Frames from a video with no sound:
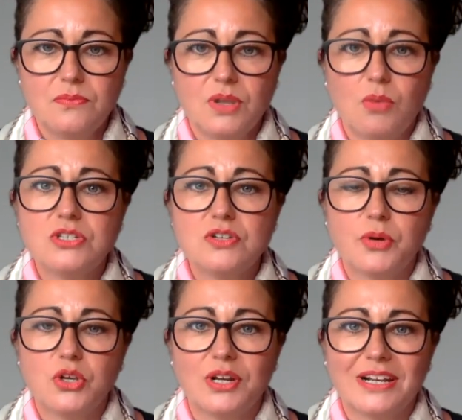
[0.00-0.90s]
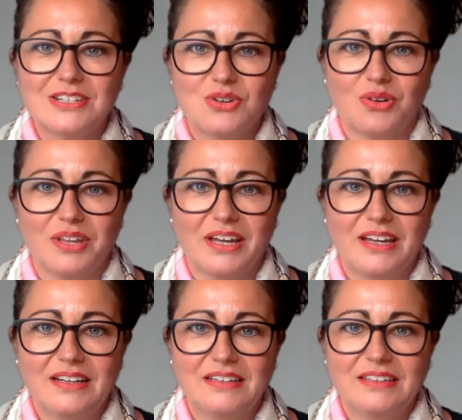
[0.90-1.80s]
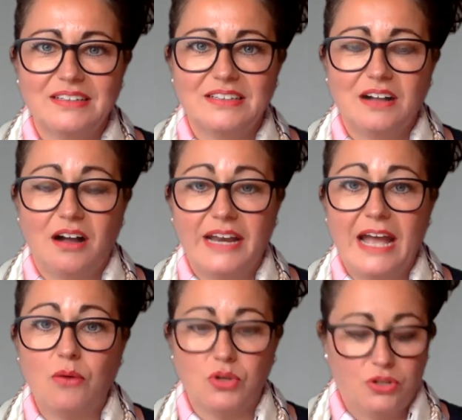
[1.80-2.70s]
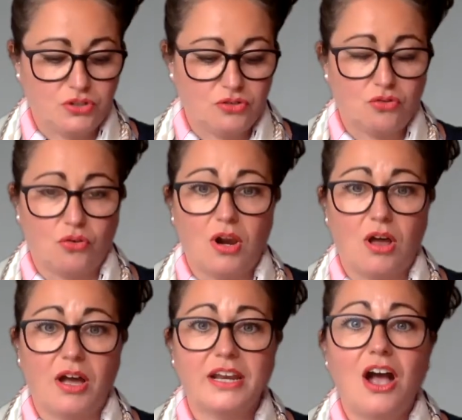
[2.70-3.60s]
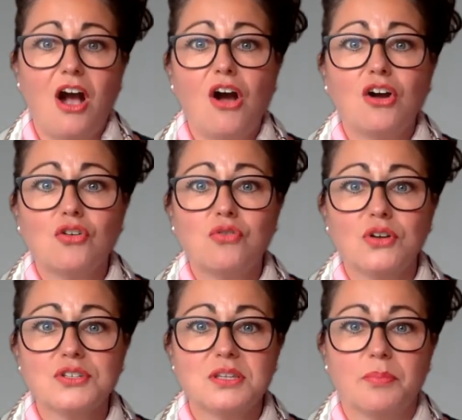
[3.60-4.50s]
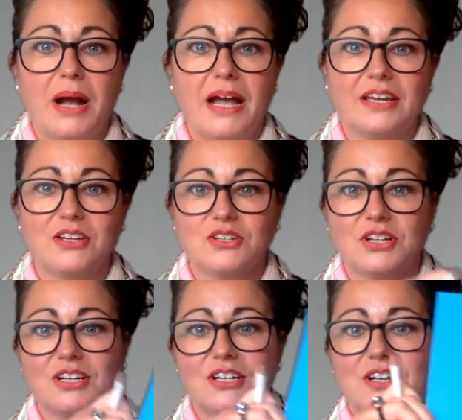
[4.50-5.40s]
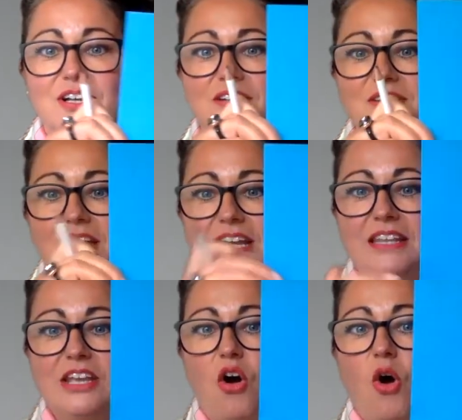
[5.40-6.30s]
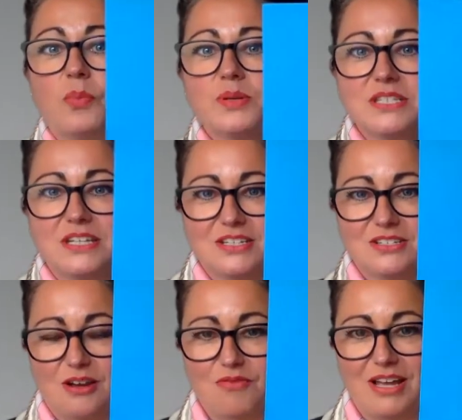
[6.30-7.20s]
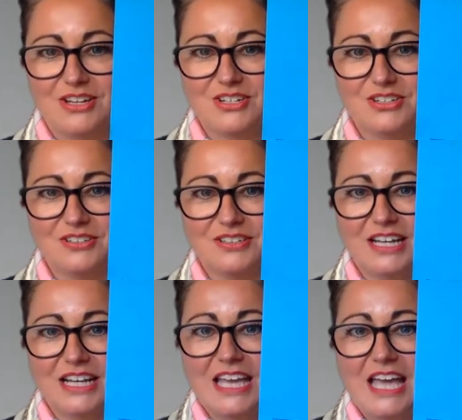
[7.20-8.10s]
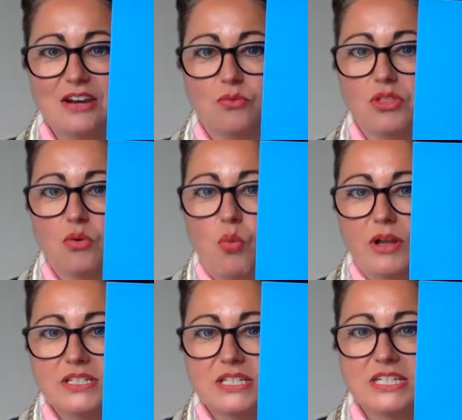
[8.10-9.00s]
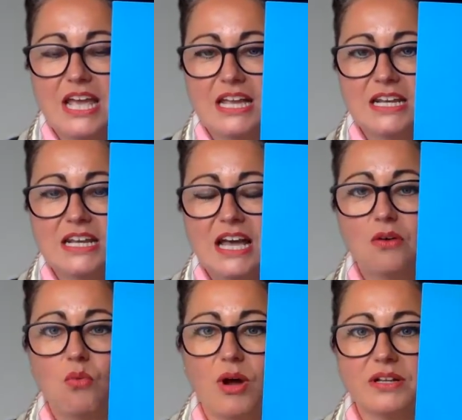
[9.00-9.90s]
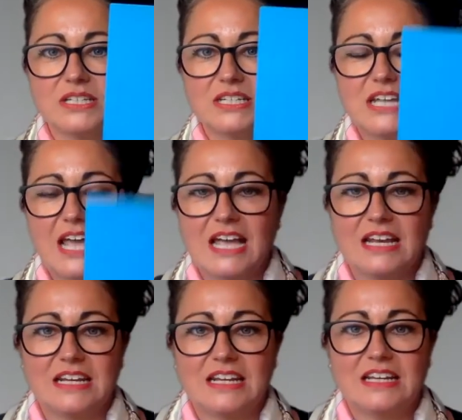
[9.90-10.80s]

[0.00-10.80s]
Once you put your little dot there, I now want you to draw a line across the page in the opposite direction, again with a 1 to 10 and a 1 to 10.